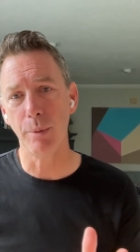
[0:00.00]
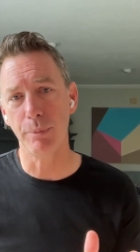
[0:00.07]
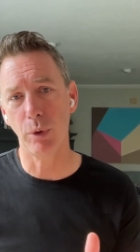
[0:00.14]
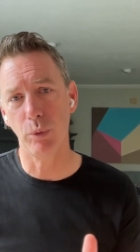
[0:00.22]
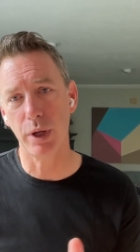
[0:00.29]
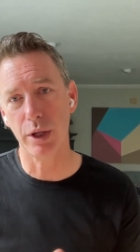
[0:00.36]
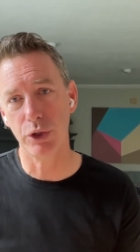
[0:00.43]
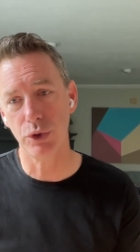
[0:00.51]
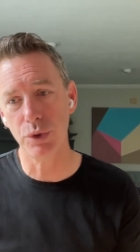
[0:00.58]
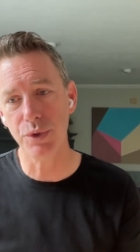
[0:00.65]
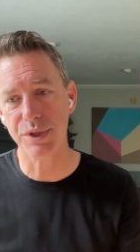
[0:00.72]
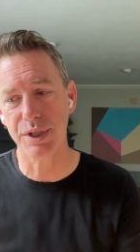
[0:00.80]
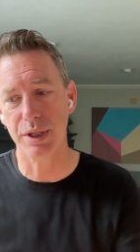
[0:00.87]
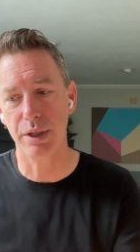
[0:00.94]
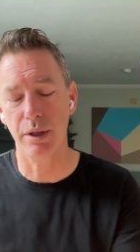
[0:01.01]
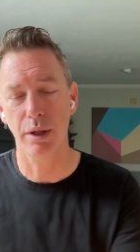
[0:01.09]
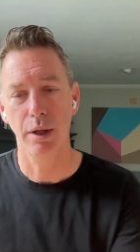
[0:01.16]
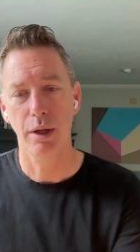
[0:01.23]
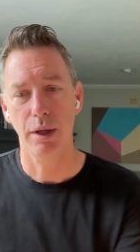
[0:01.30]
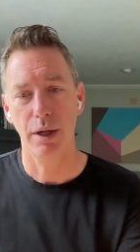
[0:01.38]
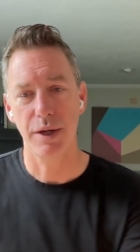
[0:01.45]
But what I do see
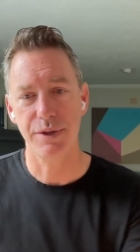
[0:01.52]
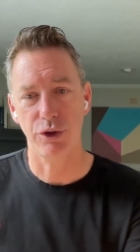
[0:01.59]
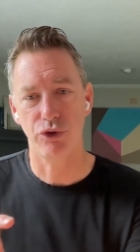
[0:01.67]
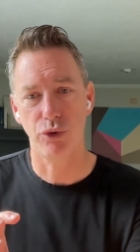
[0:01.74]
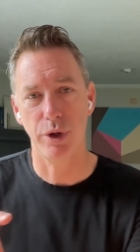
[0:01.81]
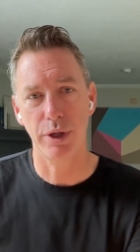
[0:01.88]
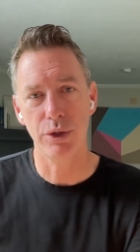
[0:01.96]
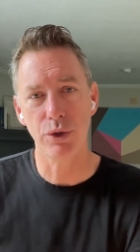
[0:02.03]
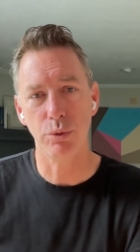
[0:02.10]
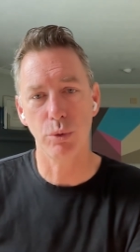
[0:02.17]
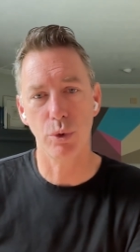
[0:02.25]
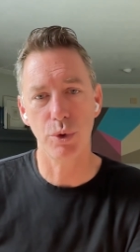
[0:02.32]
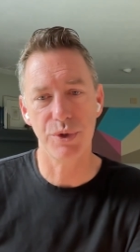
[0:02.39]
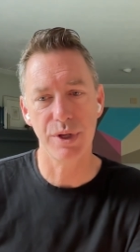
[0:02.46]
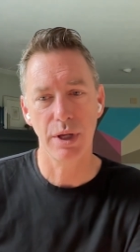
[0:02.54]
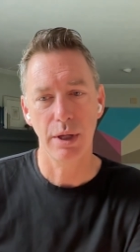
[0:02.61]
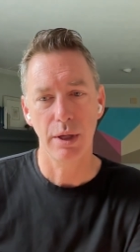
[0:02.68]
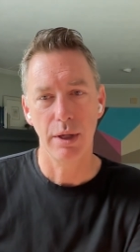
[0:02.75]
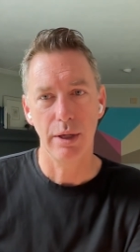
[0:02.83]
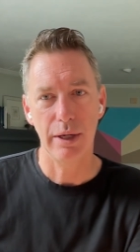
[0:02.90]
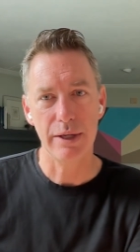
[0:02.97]
is a trend towards
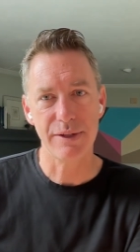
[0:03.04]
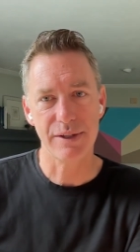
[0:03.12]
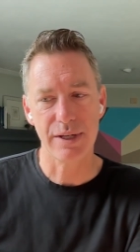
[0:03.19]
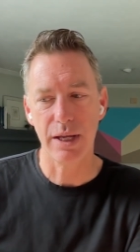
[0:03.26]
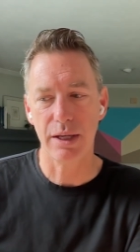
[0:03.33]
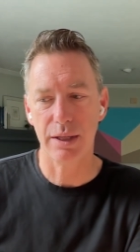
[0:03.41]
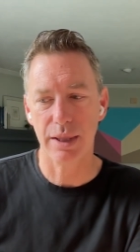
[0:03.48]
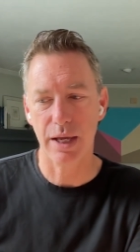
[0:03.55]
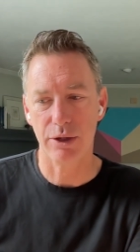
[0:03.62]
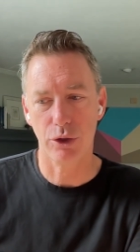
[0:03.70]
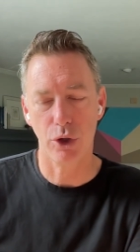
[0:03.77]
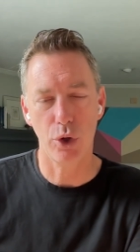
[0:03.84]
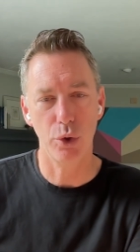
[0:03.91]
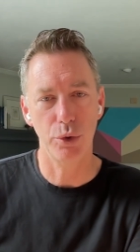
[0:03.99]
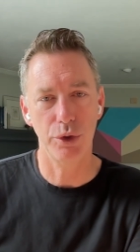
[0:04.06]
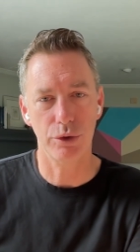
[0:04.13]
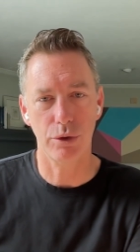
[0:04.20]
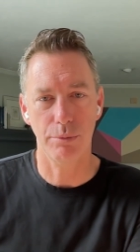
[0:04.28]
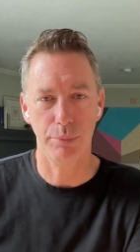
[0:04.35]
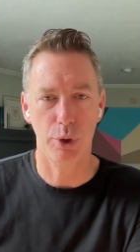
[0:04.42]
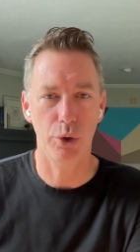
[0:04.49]
let's take that coded
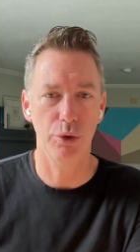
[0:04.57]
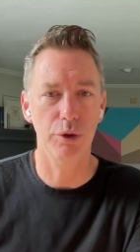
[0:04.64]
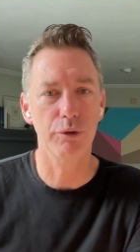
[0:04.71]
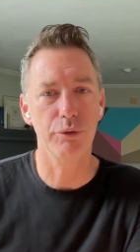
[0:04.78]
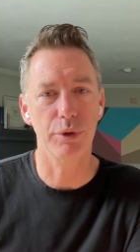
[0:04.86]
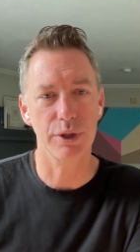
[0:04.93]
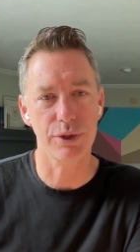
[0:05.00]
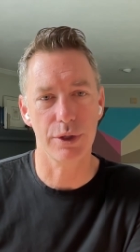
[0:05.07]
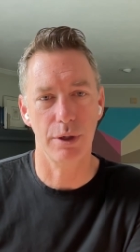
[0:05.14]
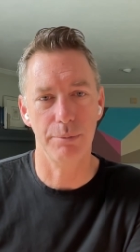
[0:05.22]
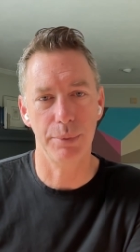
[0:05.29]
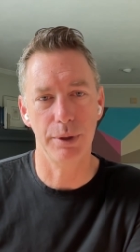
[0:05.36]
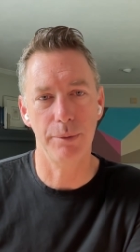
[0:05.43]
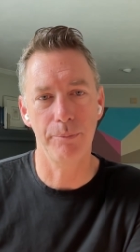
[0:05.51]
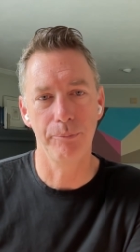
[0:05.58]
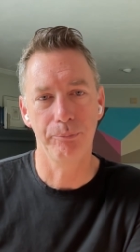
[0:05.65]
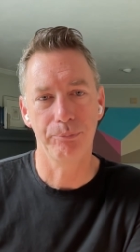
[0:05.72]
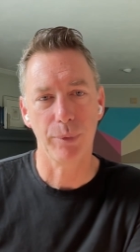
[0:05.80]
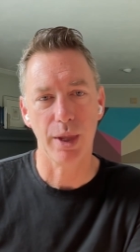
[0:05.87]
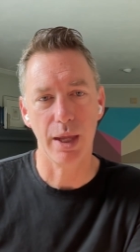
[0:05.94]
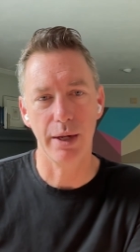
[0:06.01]
component, for example,
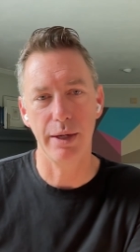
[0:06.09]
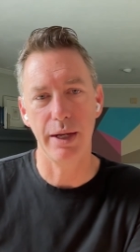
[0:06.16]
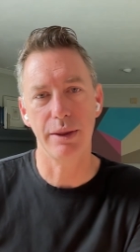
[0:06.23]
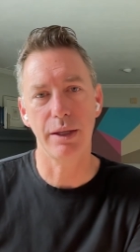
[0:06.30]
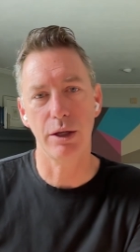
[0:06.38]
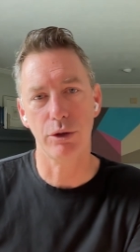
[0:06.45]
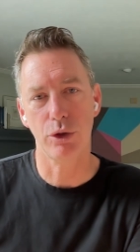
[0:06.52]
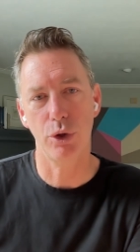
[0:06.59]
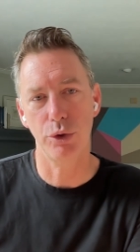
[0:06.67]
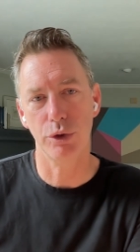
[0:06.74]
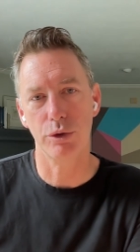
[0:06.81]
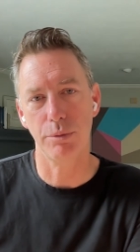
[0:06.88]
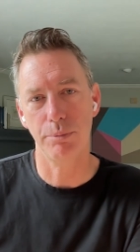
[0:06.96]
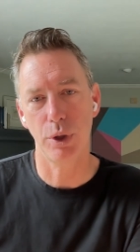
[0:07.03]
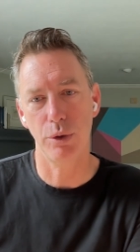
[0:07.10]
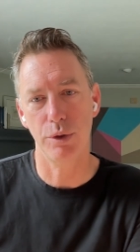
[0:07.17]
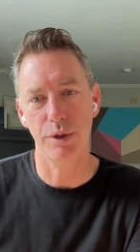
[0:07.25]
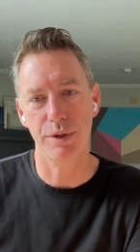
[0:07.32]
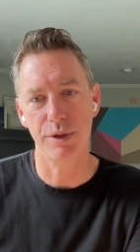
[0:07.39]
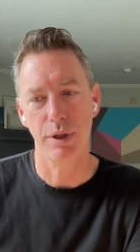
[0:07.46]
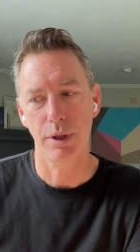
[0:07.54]
and let that coded
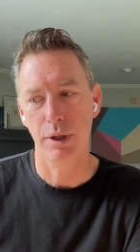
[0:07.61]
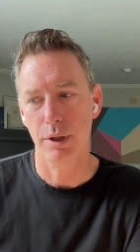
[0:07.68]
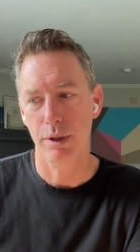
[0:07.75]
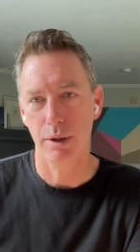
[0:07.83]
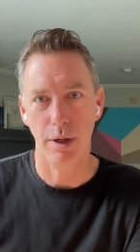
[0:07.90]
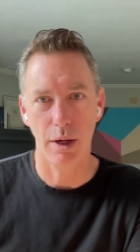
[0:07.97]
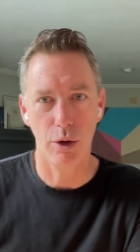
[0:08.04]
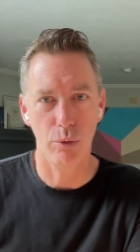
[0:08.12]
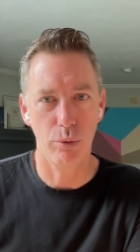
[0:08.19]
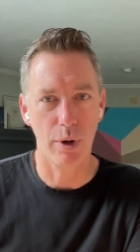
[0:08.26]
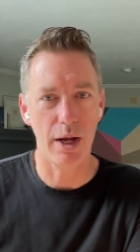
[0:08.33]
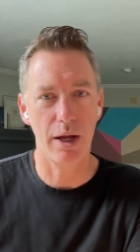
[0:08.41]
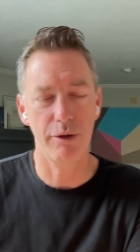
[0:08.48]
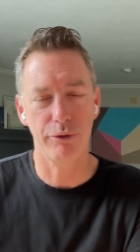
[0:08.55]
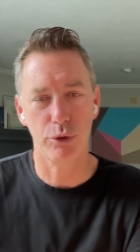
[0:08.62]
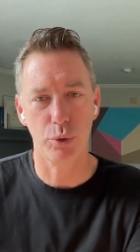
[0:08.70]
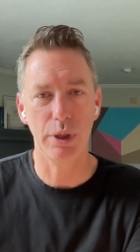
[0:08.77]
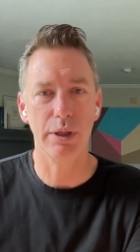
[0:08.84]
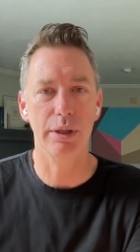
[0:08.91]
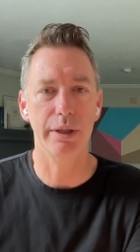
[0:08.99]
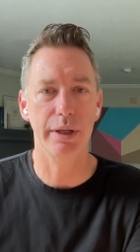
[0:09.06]
component arrive
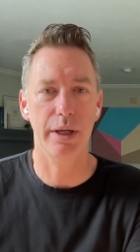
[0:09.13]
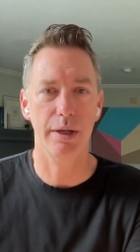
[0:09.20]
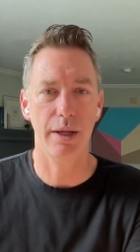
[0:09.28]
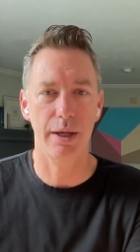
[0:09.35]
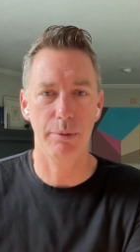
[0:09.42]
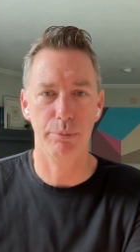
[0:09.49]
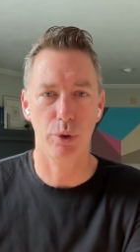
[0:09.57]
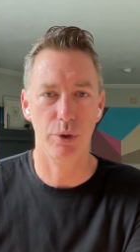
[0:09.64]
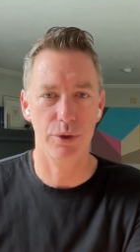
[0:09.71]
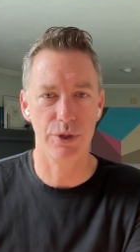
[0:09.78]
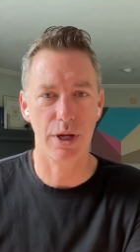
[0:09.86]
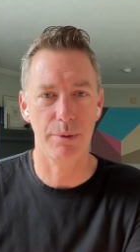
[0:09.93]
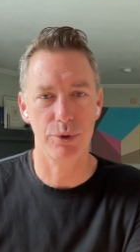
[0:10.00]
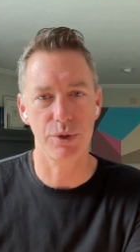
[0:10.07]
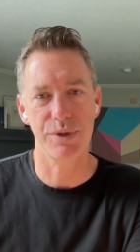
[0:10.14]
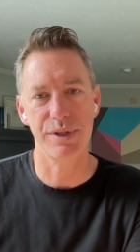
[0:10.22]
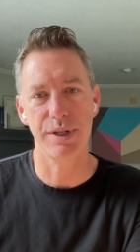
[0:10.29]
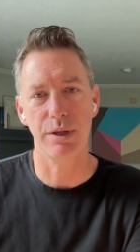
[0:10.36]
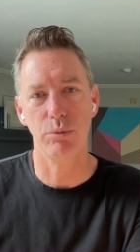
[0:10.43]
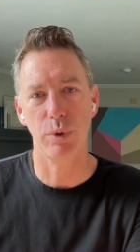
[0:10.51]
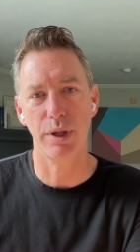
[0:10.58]
quickly in a prototype to
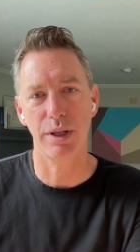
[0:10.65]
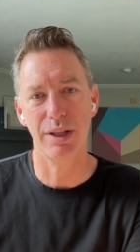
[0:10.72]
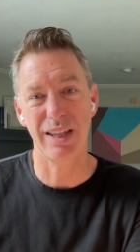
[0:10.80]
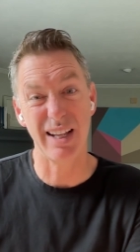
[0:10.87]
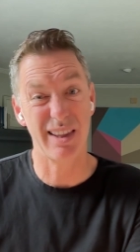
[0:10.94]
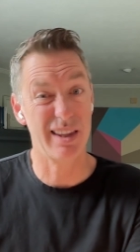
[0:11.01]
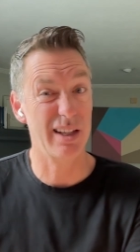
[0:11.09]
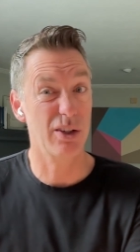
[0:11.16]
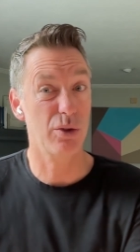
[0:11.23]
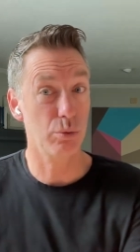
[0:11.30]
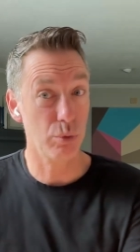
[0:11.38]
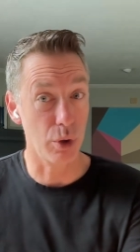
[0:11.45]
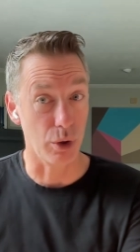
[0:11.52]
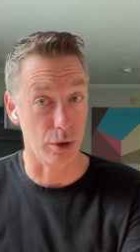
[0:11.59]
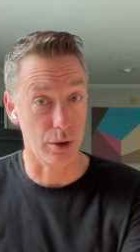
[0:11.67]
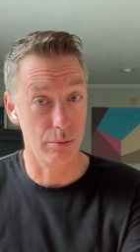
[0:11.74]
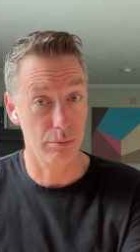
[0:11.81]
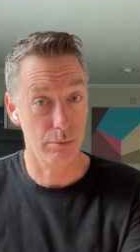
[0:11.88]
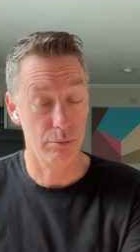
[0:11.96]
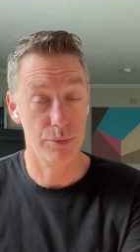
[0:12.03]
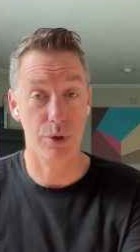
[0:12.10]
see whether that thing could work.
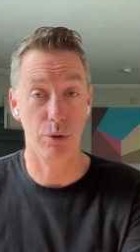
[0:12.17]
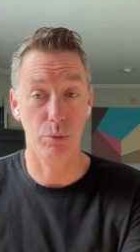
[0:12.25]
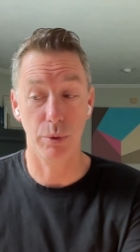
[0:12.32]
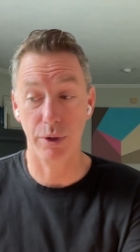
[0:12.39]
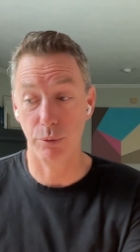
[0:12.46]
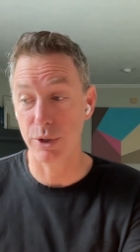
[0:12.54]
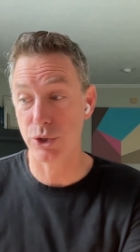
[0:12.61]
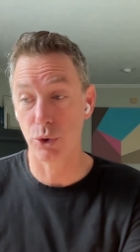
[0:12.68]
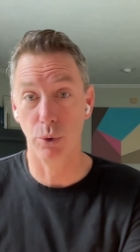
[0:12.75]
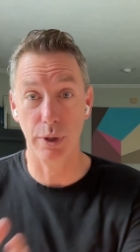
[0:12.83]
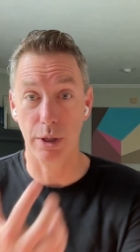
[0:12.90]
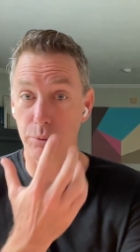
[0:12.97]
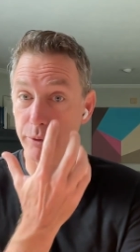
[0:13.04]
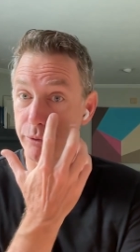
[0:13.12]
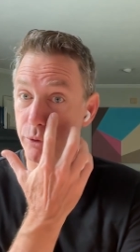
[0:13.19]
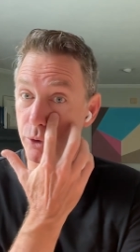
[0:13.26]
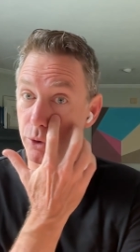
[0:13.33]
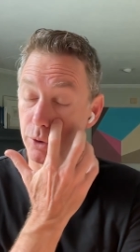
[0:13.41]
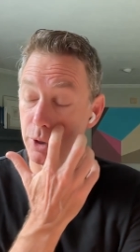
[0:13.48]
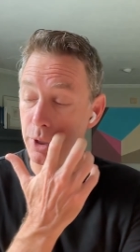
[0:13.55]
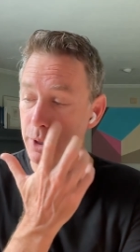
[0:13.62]
So we, we saw that. We've
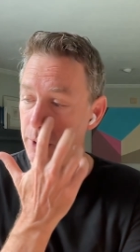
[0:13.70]
heard